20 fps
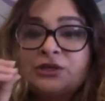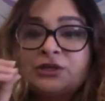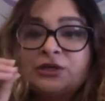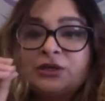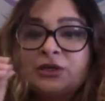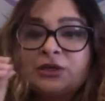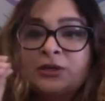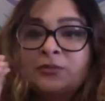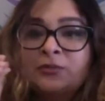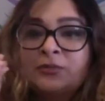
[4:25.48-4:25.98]

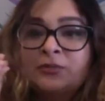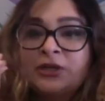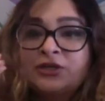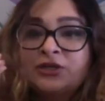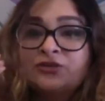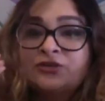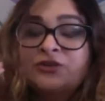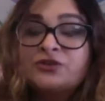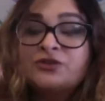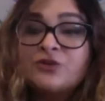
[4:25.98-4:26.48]

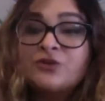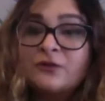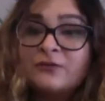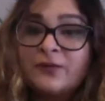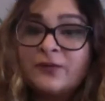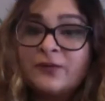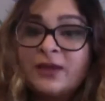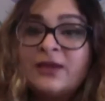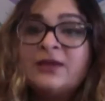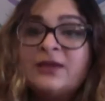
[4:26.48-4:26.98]
into the
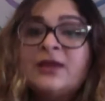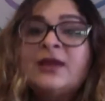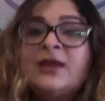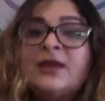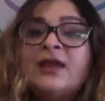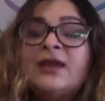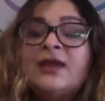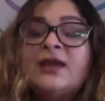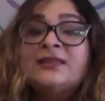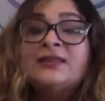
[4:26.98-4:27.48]
software,
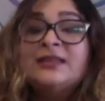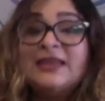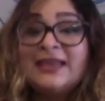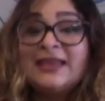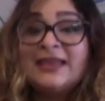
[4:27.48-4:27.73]
and the